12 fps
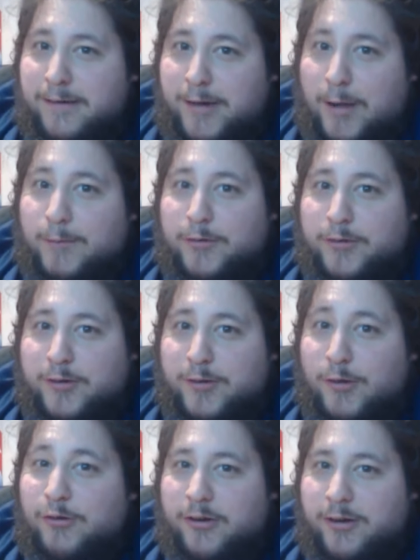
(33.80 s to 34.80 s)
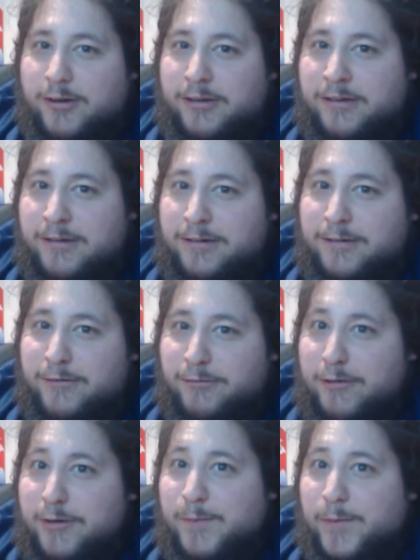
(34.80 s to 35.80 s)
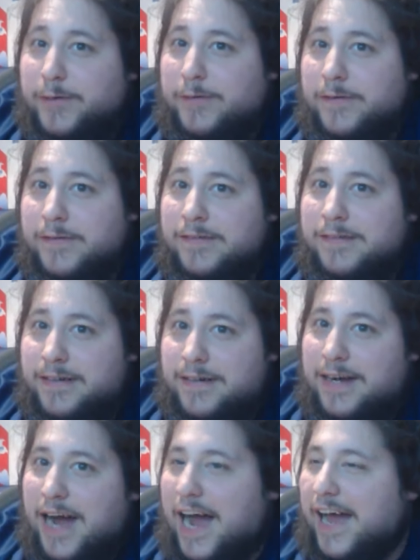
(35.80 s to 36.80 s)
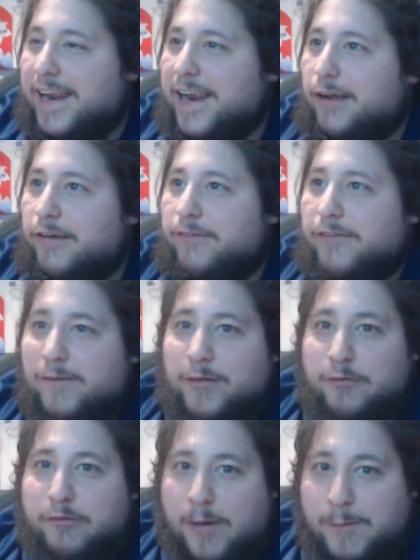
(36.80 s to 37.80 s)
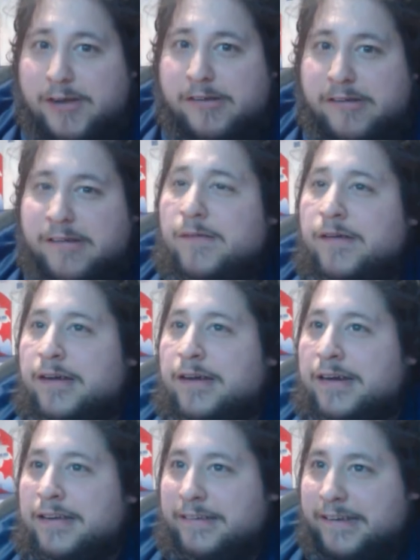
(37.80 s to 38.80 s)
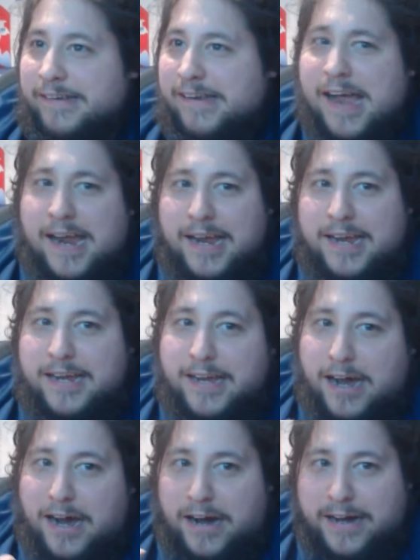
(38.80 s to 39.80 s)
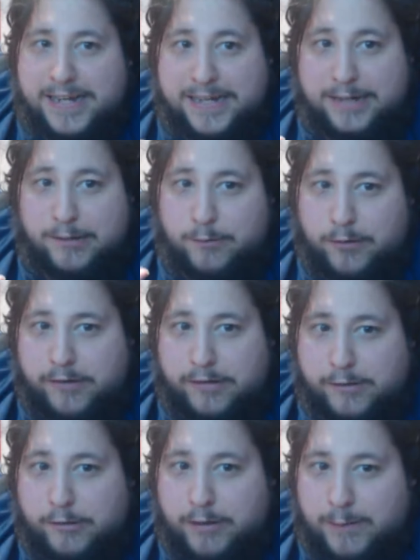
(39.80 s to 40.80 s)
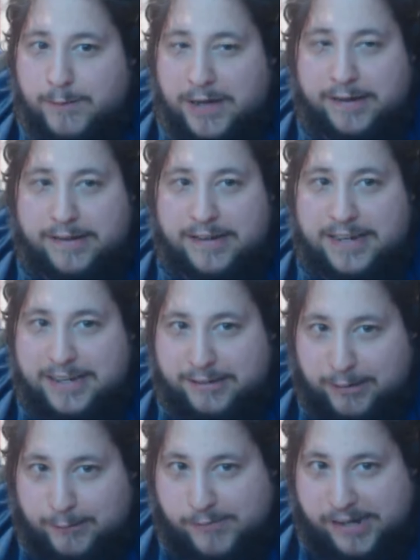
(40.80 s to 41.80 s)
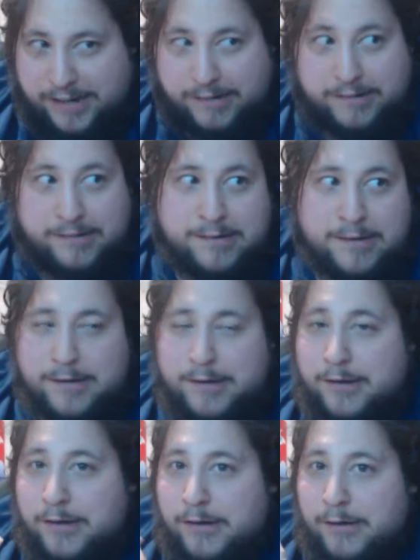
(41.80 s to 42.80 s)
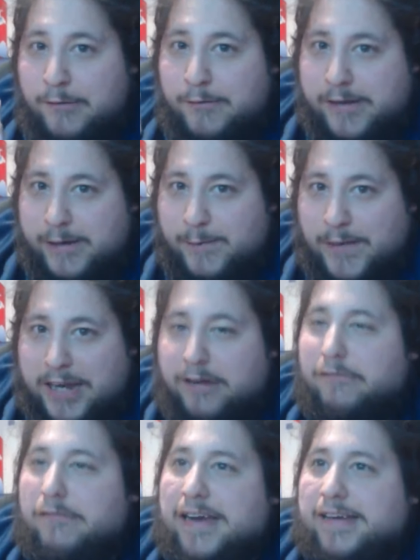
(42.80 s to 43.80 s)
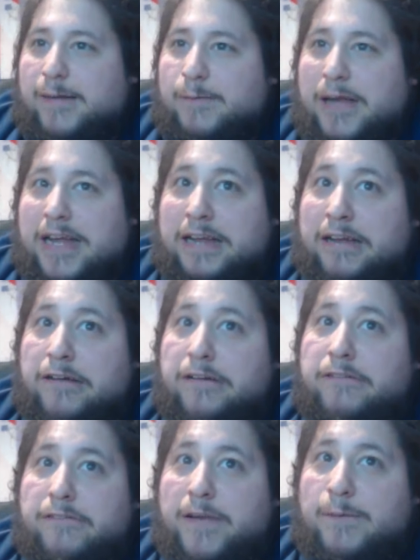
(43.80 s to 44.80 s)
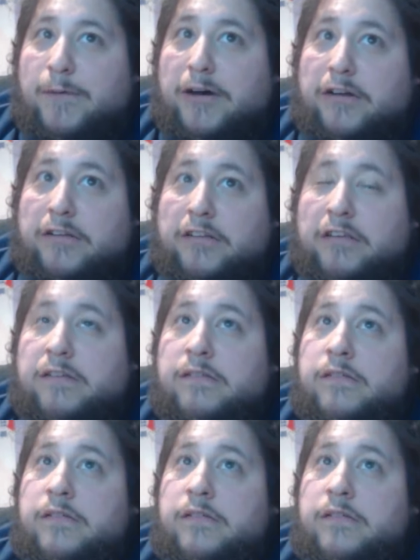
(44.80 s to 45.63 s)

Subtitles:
Tubbles Talks Football, and a lot of other rubbish. Today I want to talk about a subject which has been grating me for the past